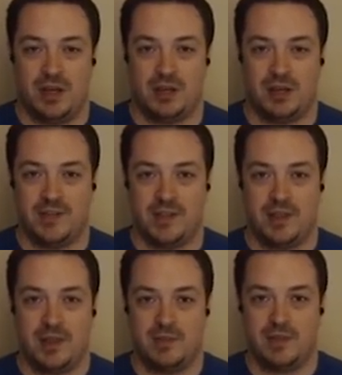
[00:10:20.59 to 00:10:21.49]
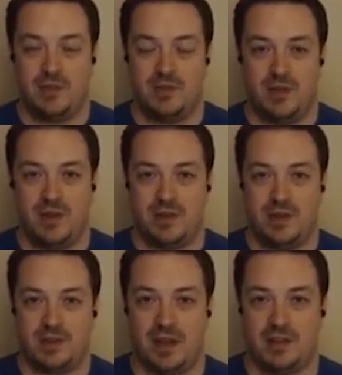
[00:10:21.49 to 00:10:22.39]
Give us a thumbs up if you like
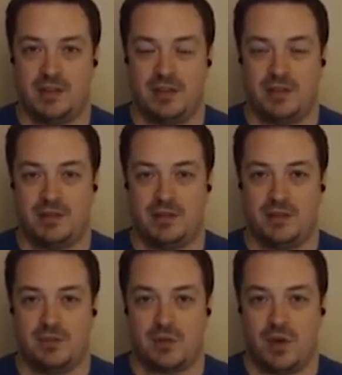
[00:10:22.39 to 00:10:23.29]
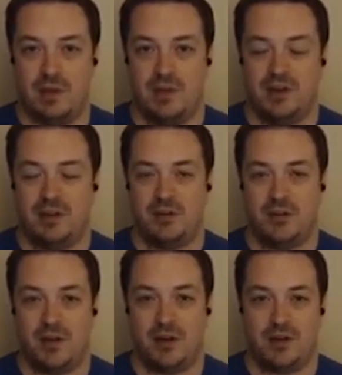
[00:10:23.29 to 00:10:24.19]
this content. Click the subscribe button if
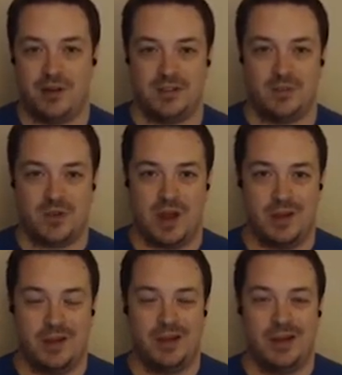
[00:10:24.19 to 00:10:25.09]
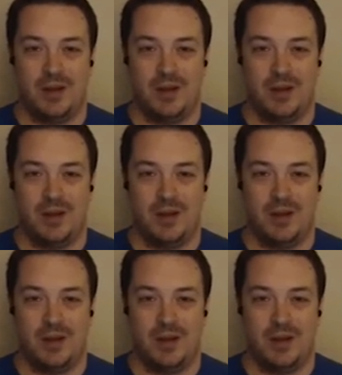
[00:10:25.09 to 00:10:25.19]
you're not already subscribing.